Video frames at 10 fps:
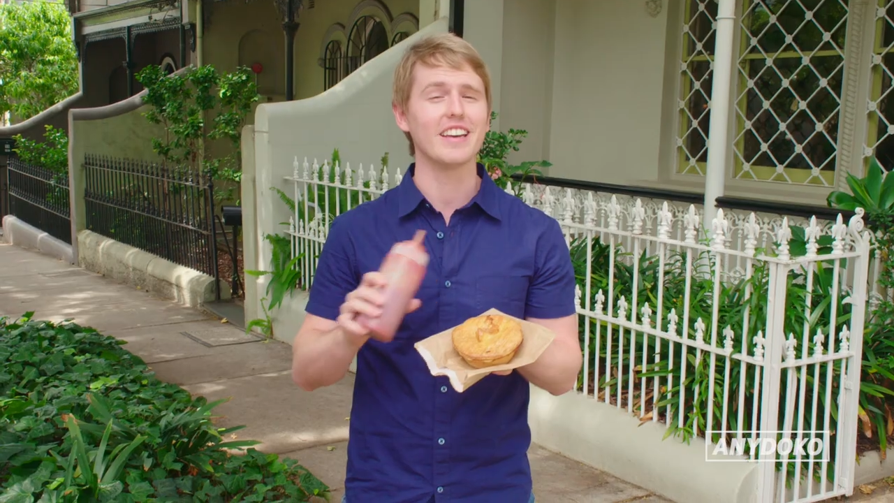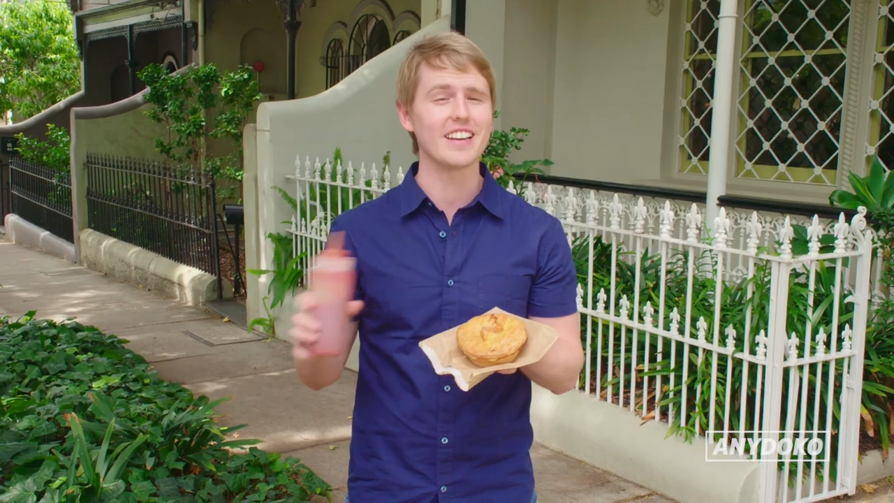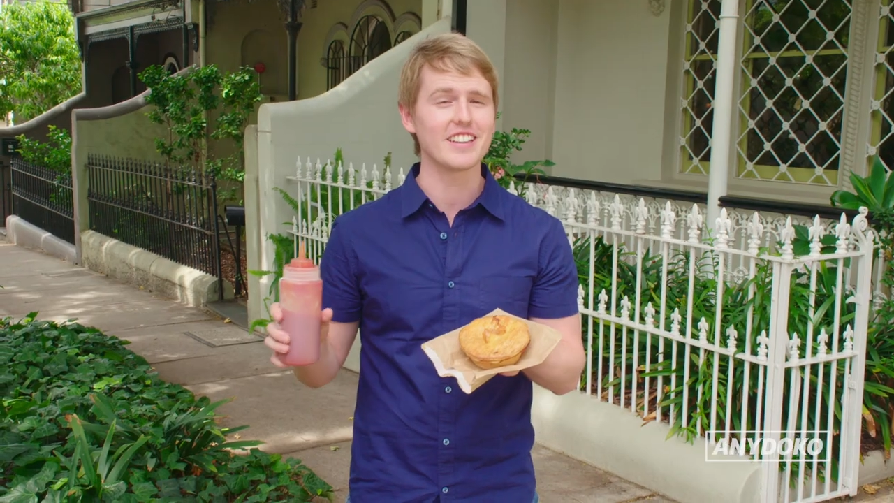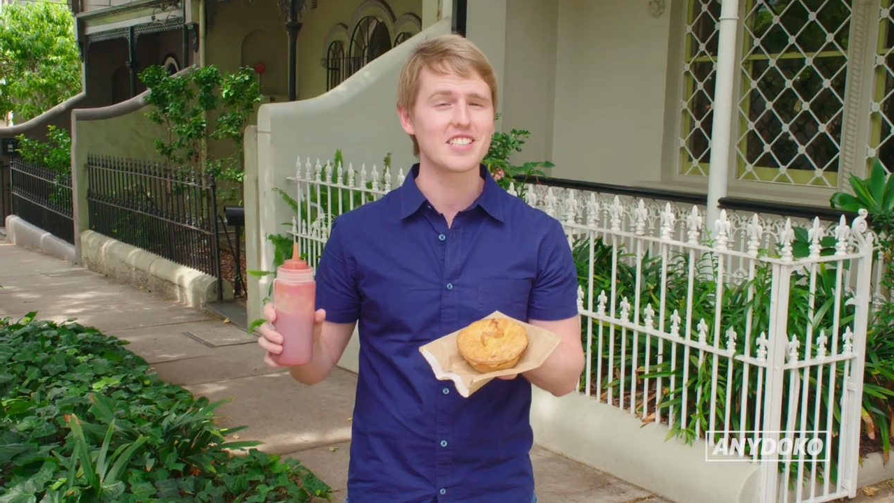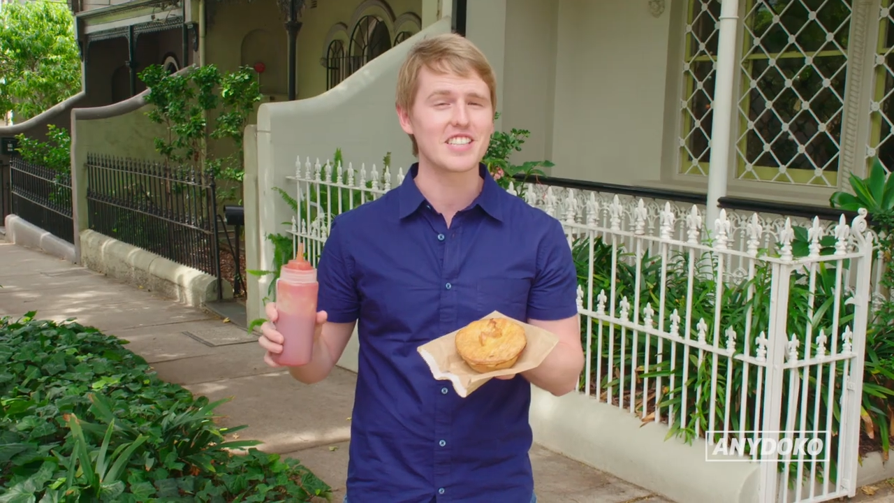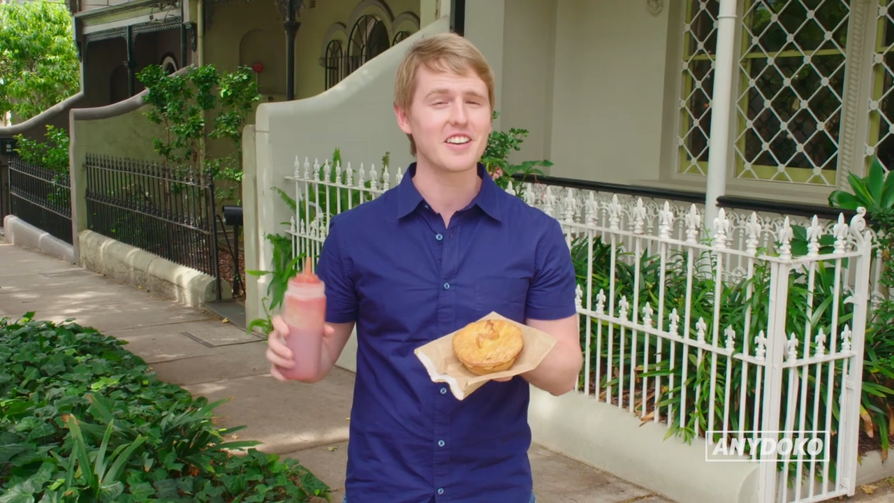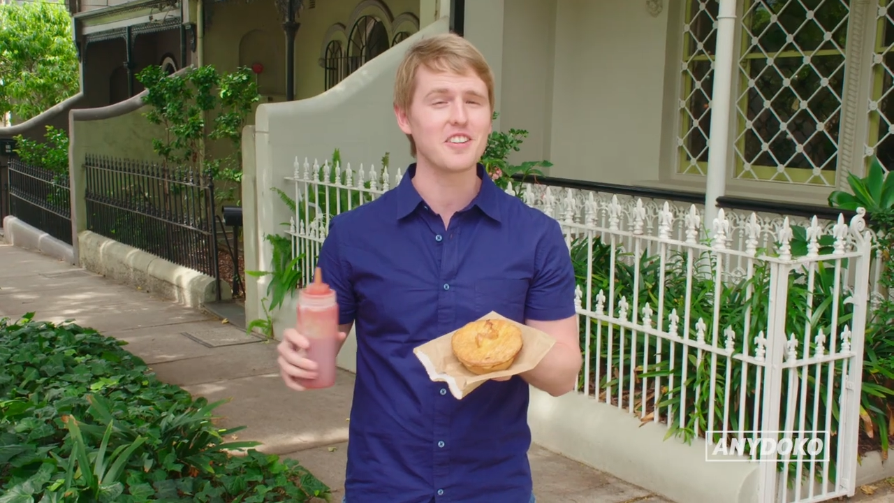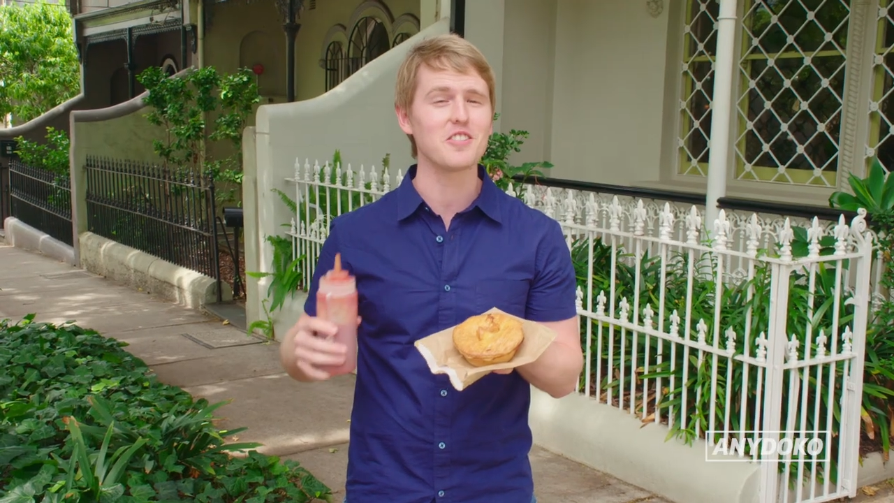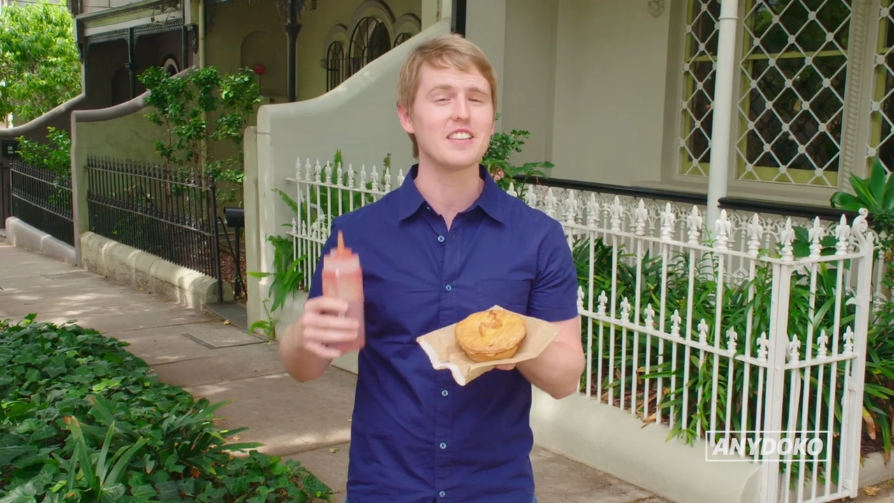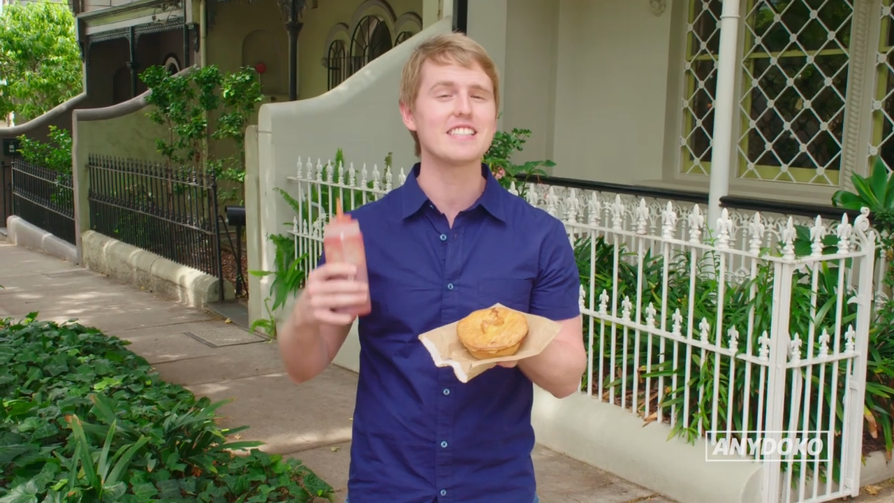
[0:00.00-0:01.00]
the English tell
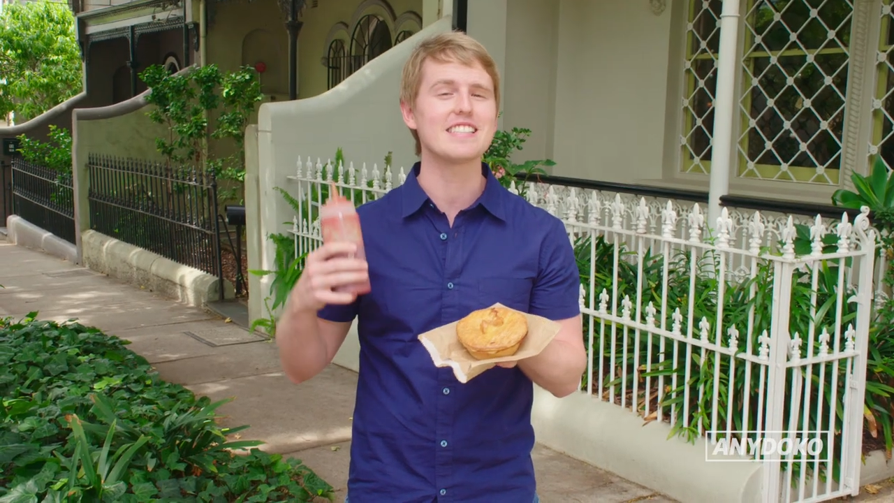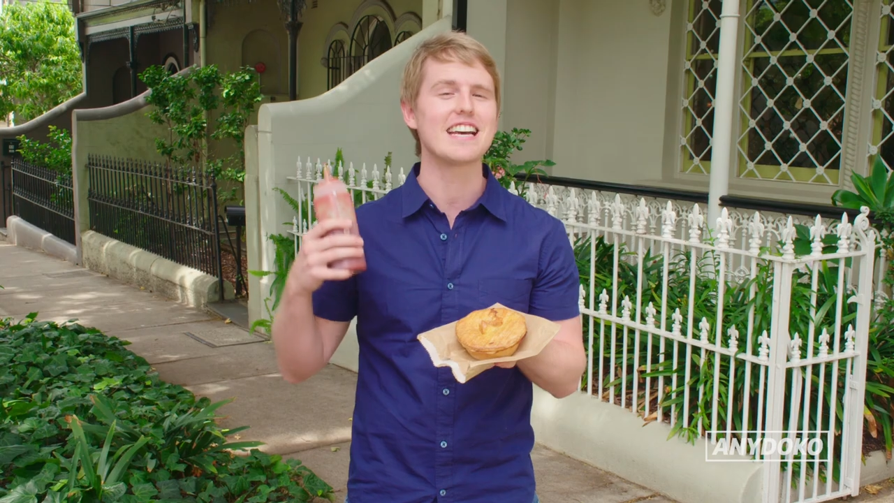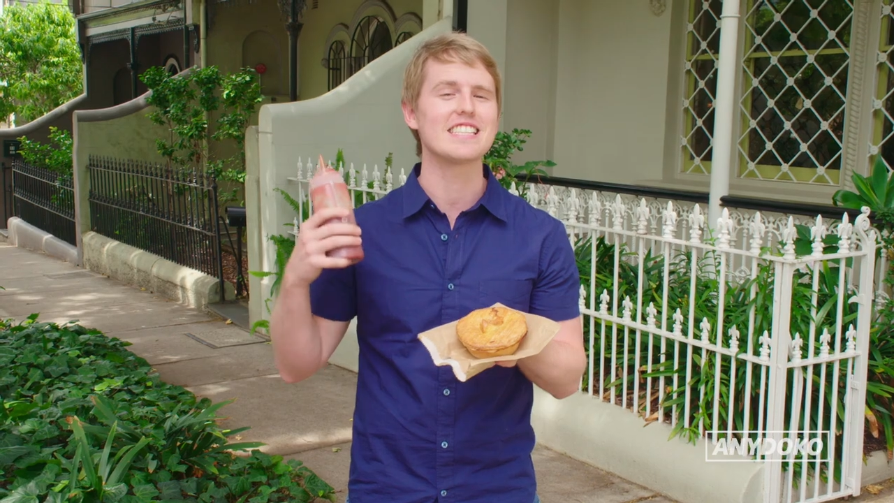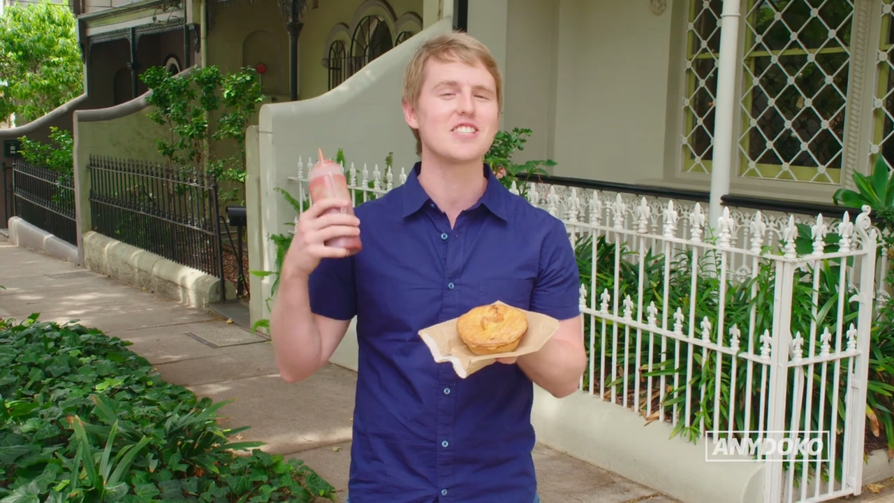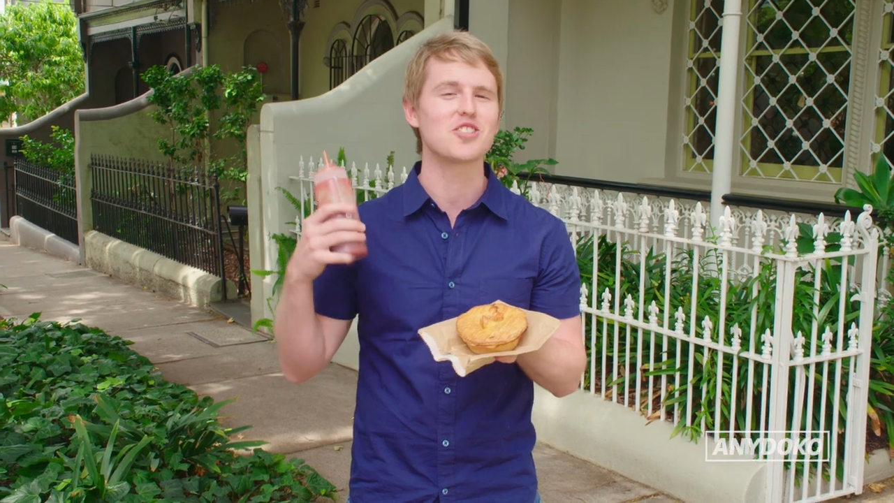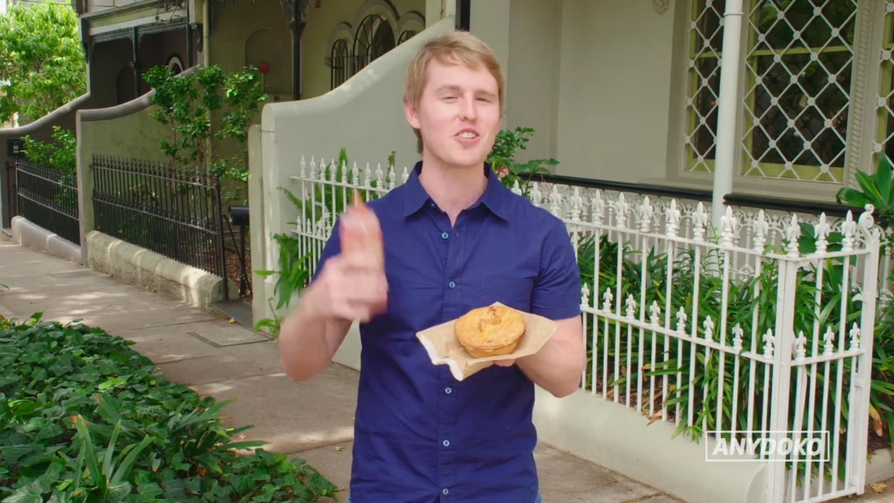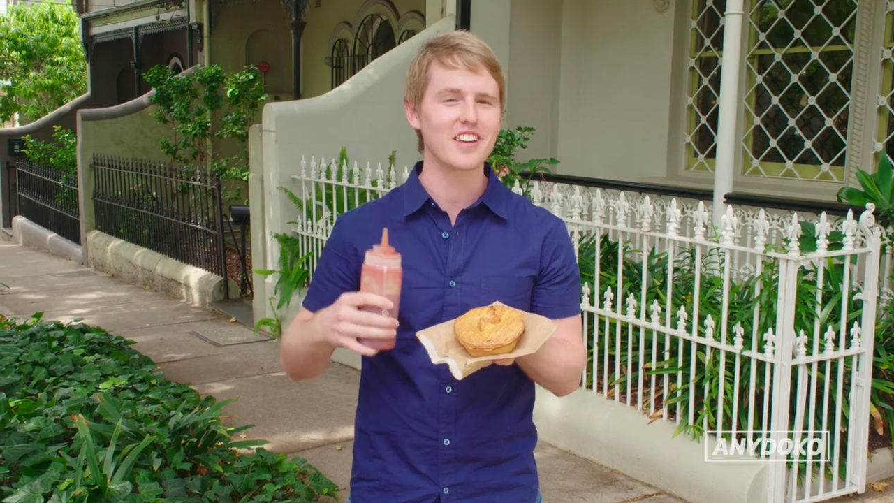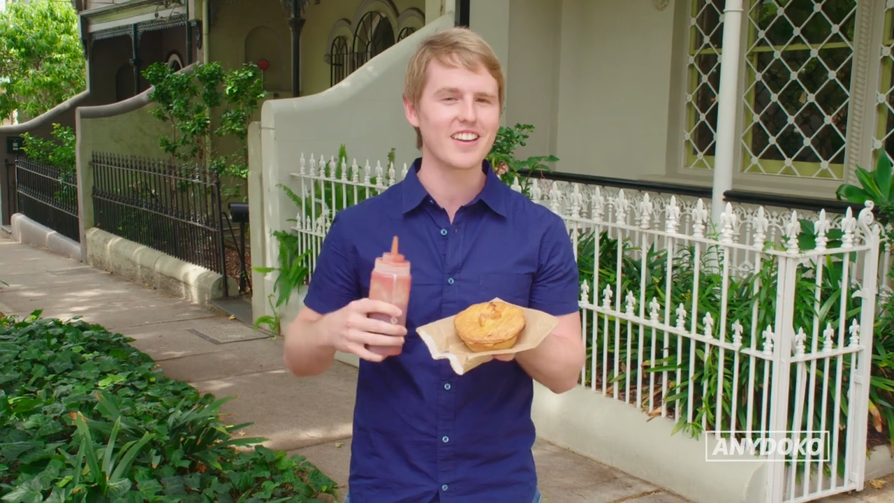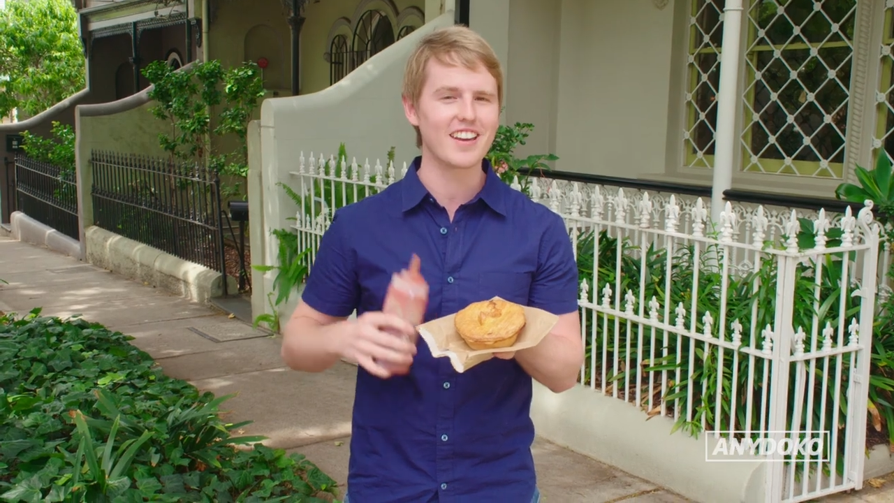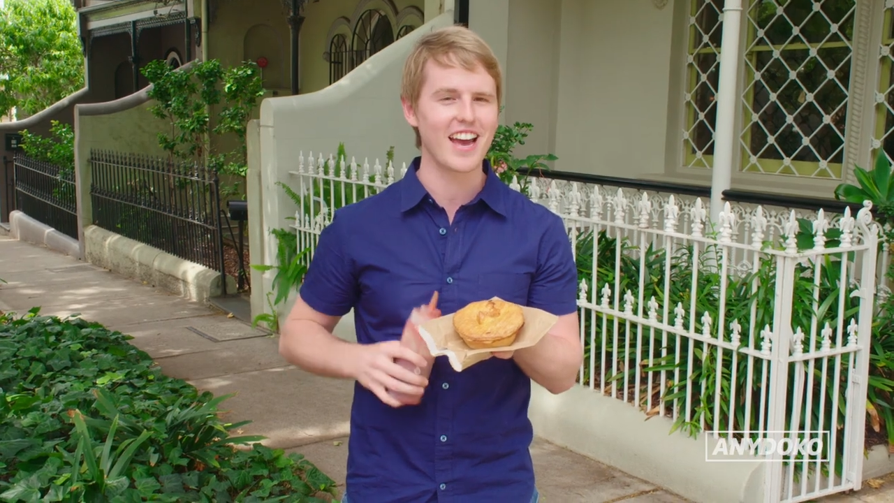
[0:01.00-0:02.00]
you, this is as Australian